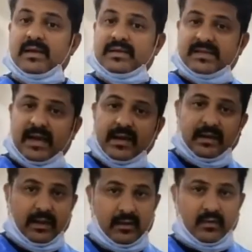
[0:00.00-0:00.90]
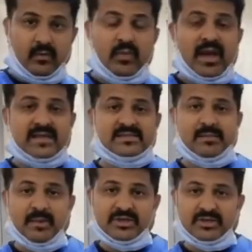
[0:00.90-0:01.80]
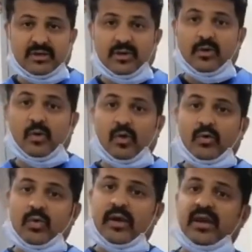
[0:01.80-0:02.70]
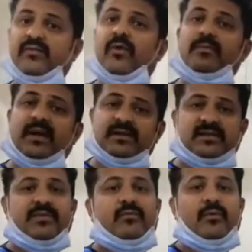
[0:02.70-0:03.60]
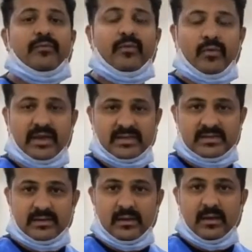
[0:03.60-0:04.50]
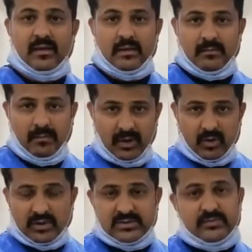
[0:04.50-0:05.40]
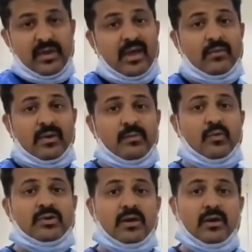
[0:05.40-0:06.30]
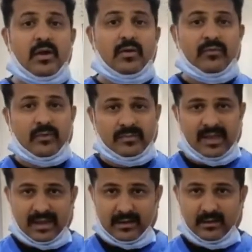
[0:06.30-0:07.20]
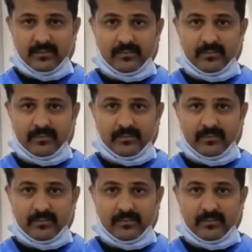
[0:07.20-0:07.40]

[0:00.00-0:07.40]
Second thing, we ask the patient not to eat from that side for a few days, because we have removed the nerve from the canal.